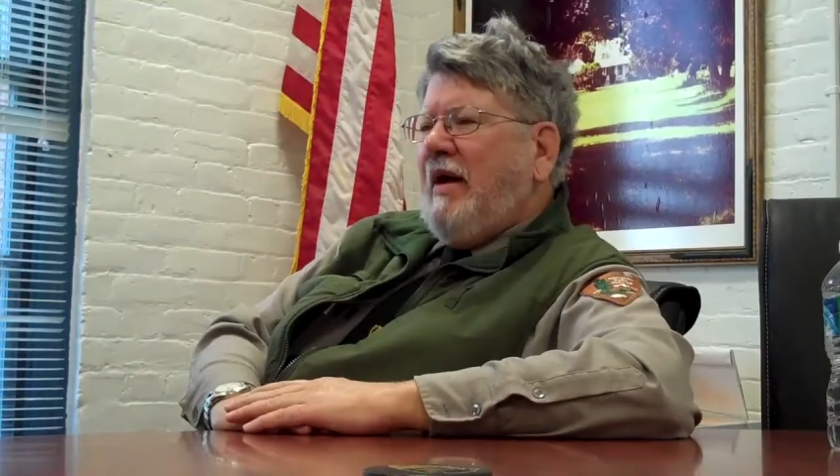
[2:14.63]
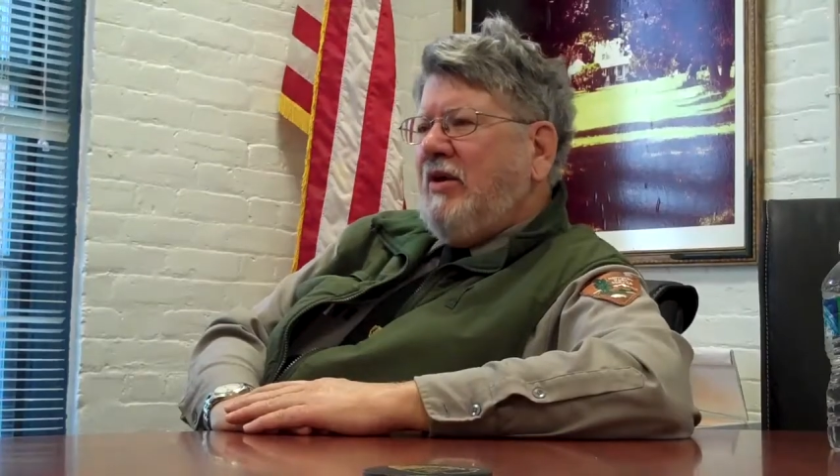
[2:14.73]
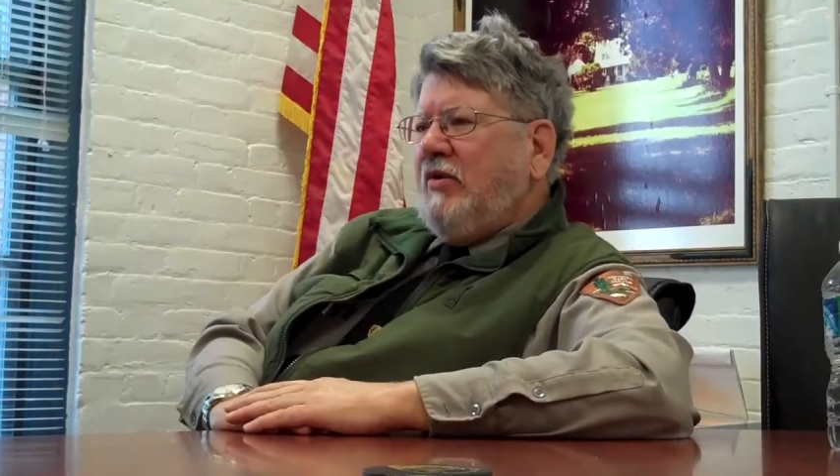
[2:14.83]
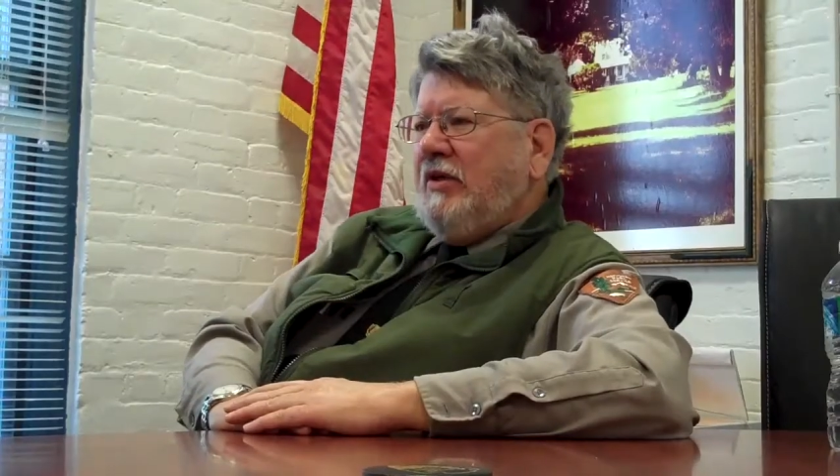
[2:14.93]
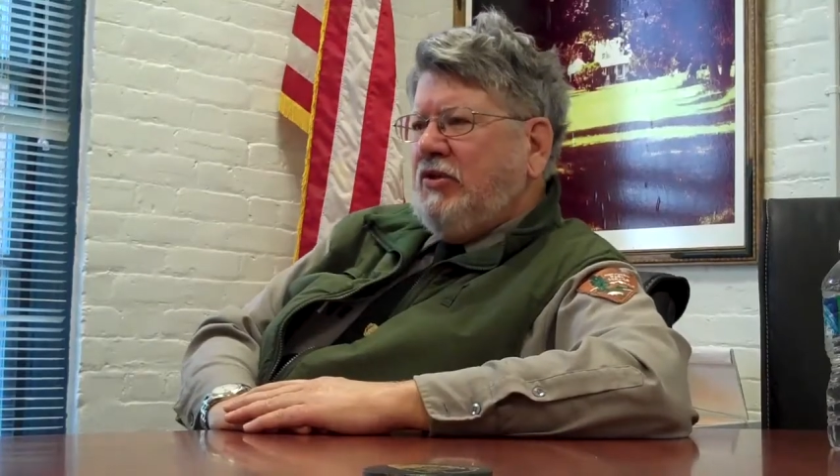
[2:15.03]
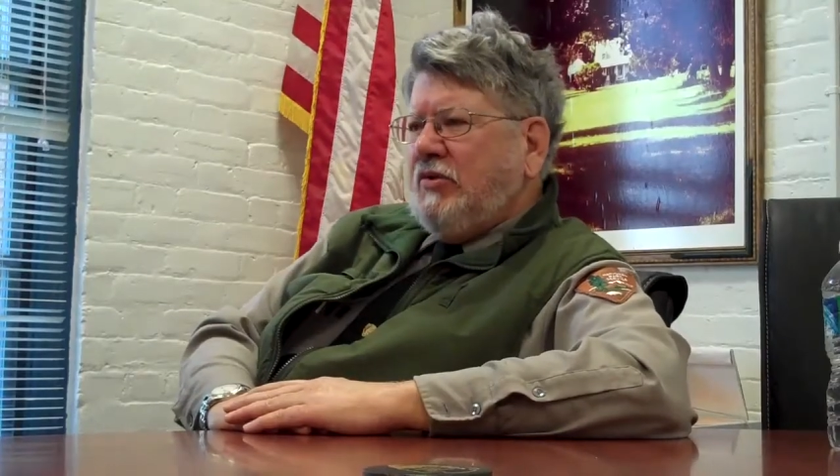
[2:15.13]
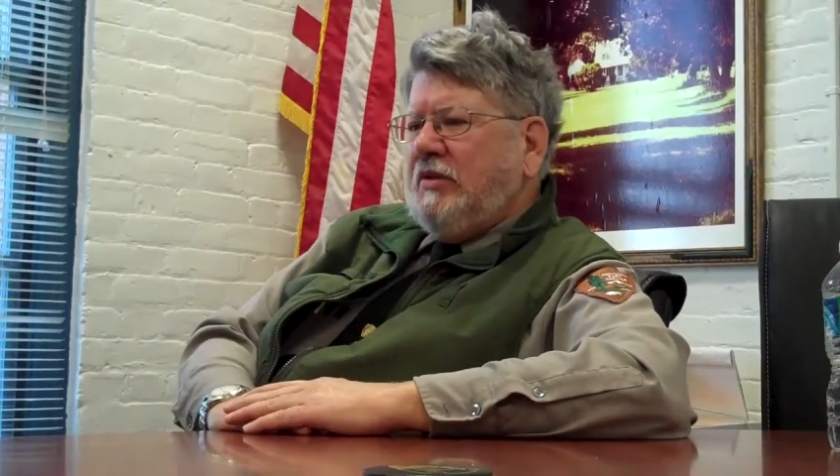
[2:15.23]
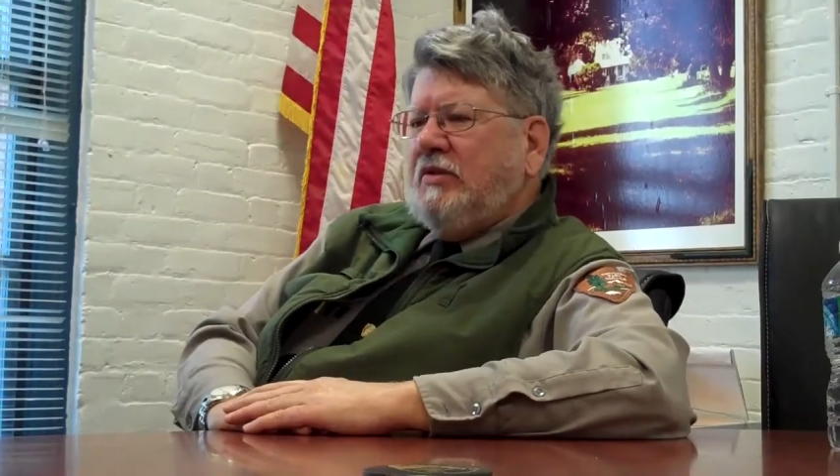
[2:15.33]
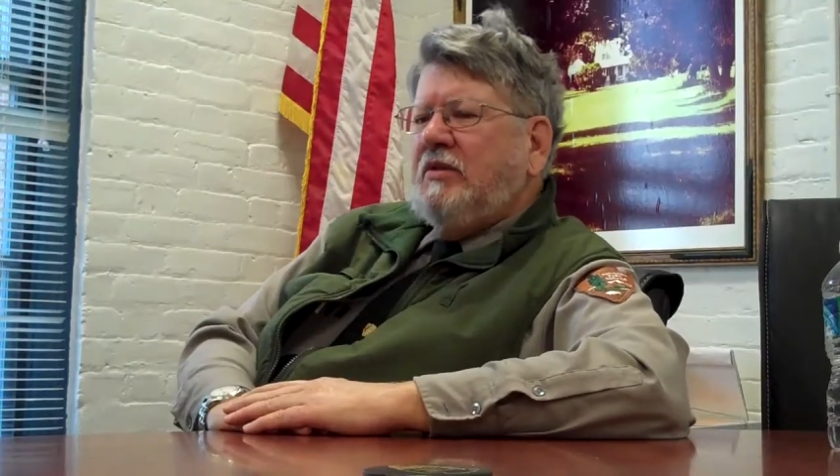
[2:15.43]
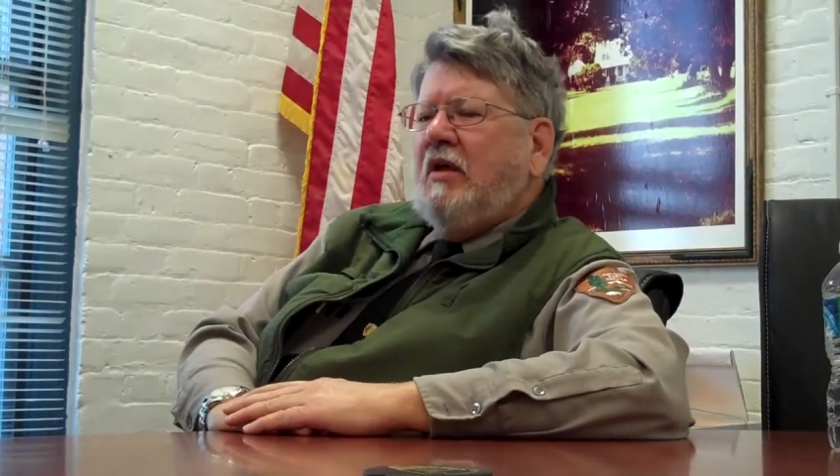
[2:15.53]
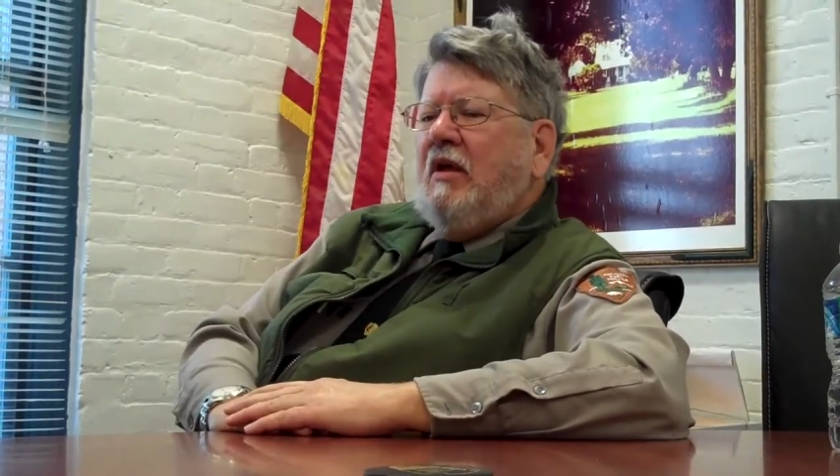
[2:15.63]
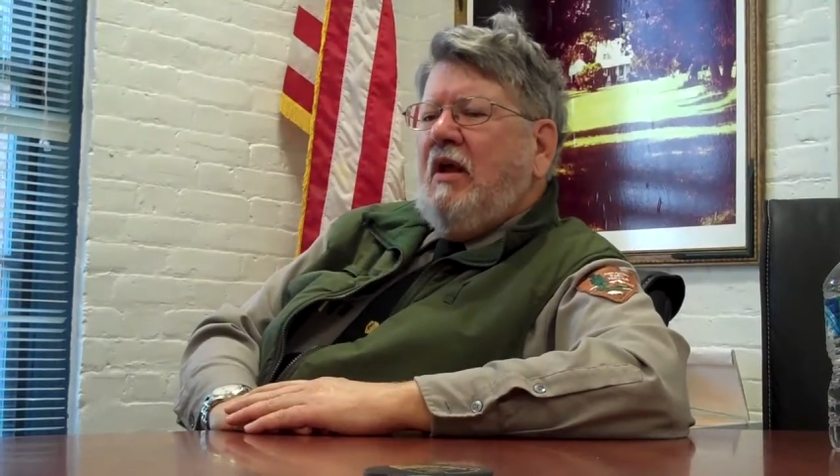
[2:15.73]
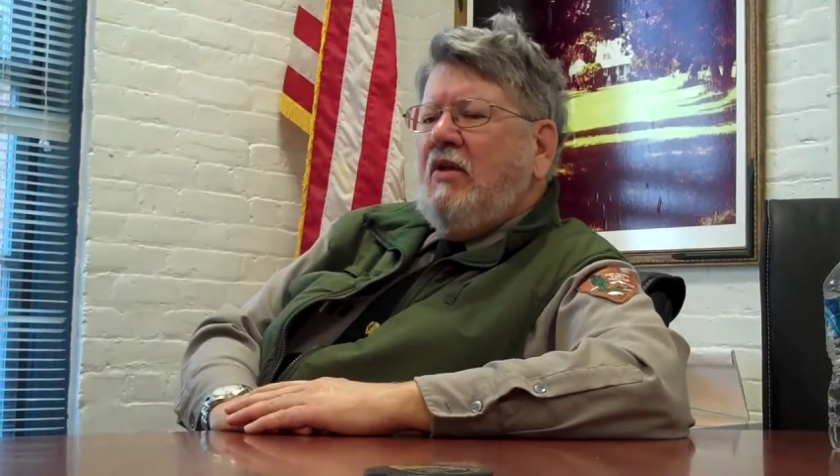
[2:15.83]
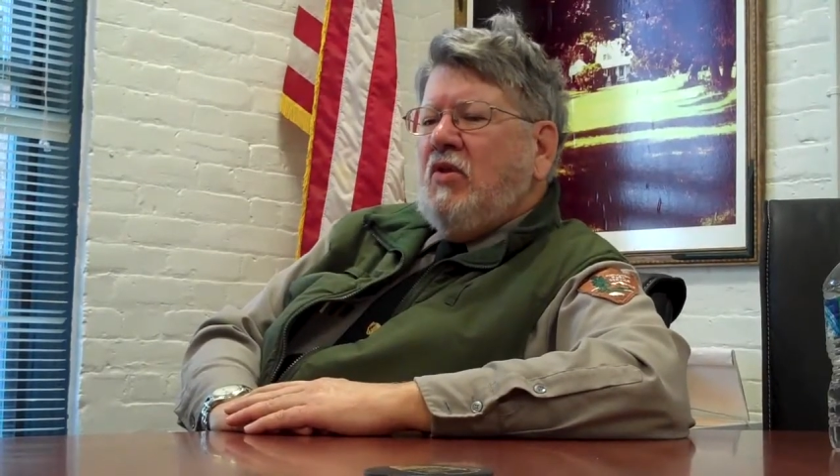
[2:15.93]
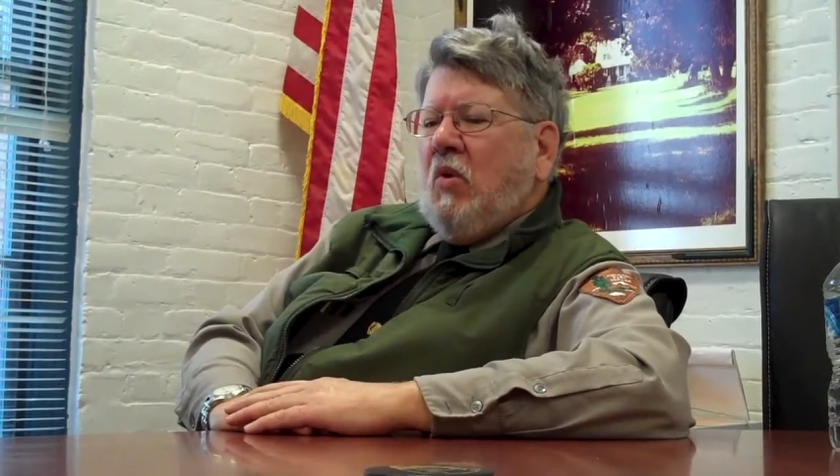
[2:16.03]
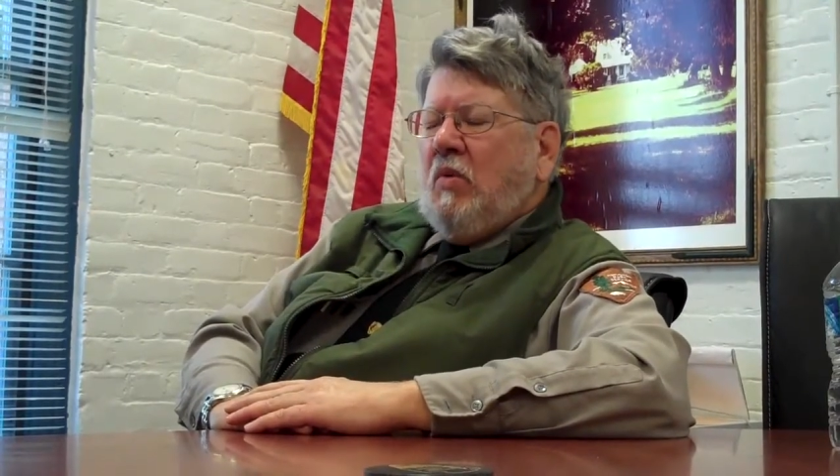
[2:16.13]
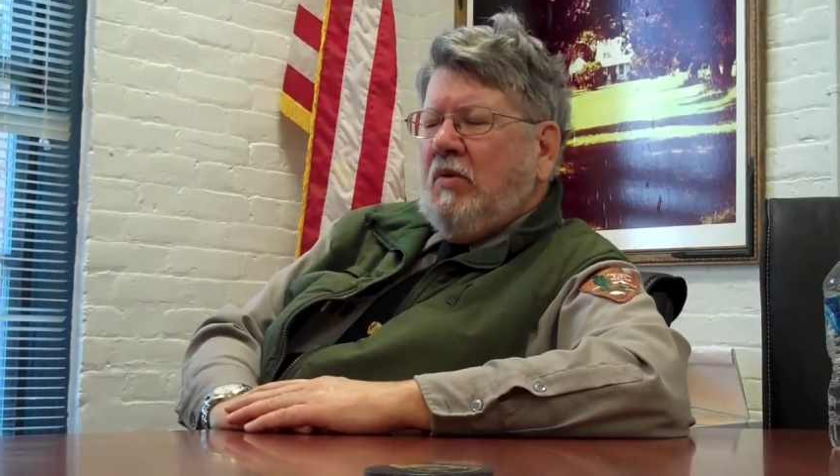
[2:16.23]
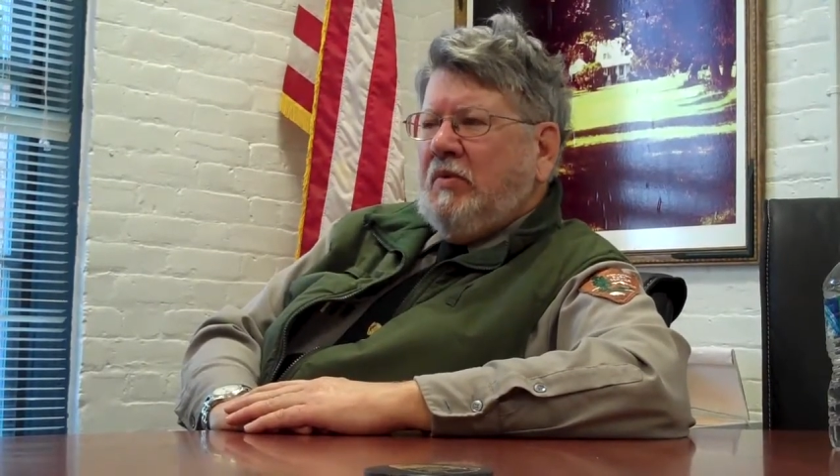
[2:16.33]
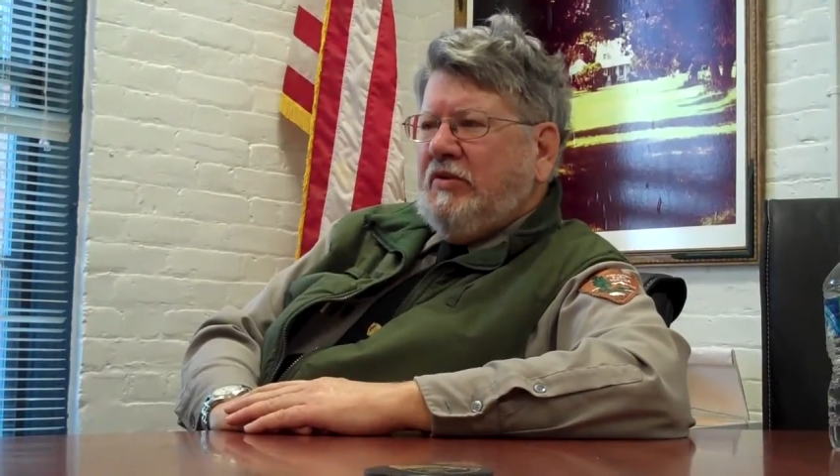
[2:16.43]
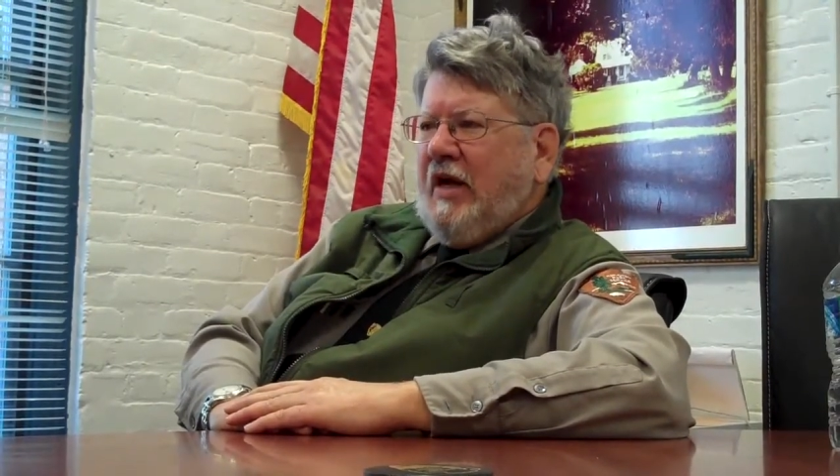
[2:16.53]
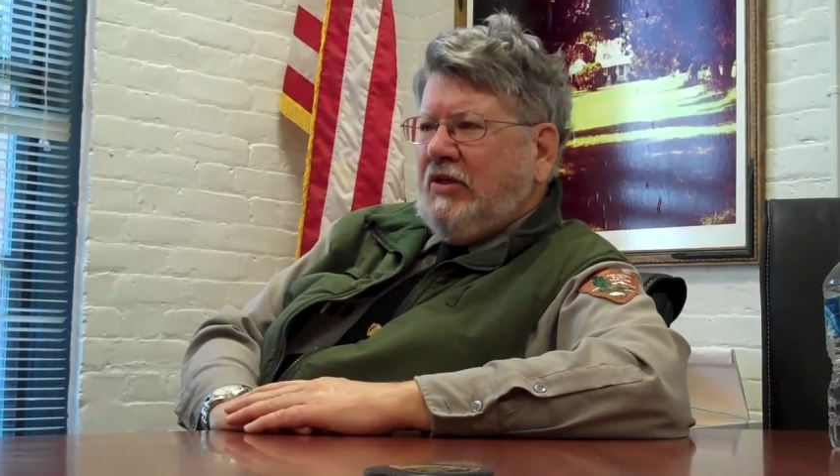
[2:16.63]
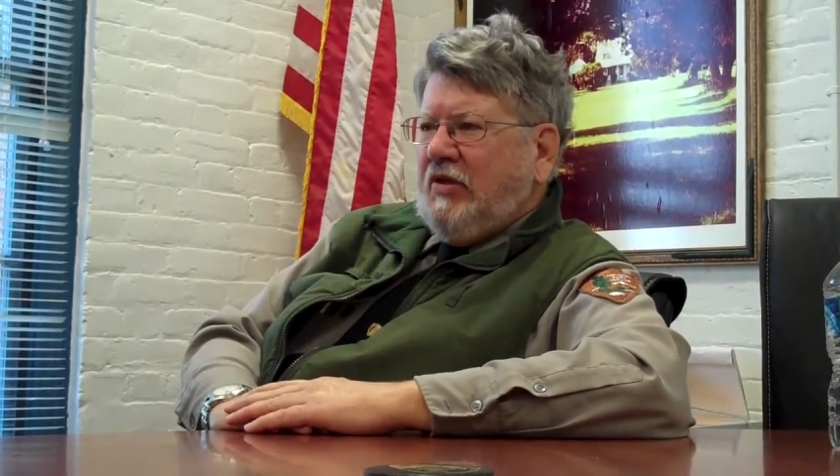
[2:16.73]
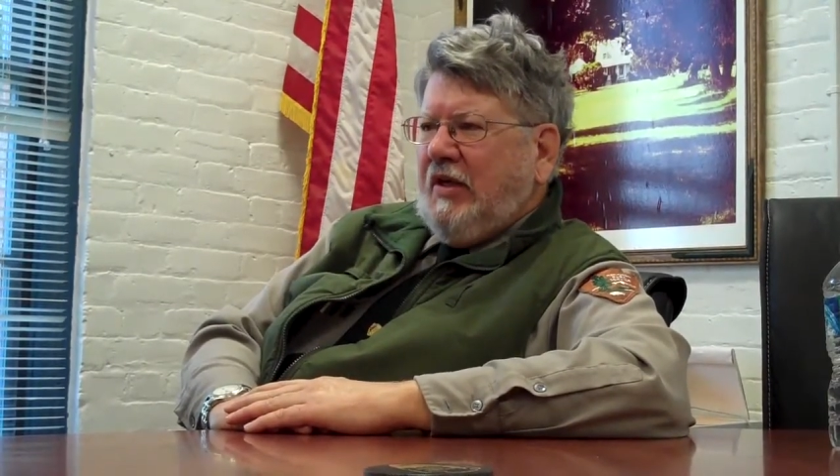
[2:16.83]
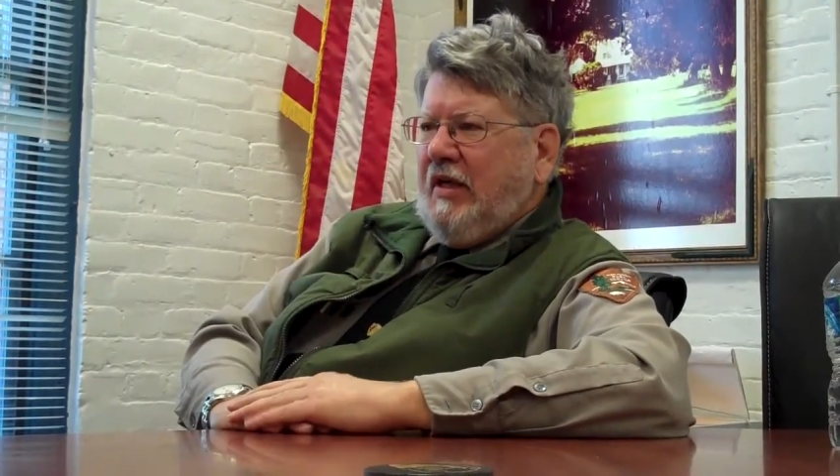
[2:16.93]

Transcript: minor injuries. No one was actually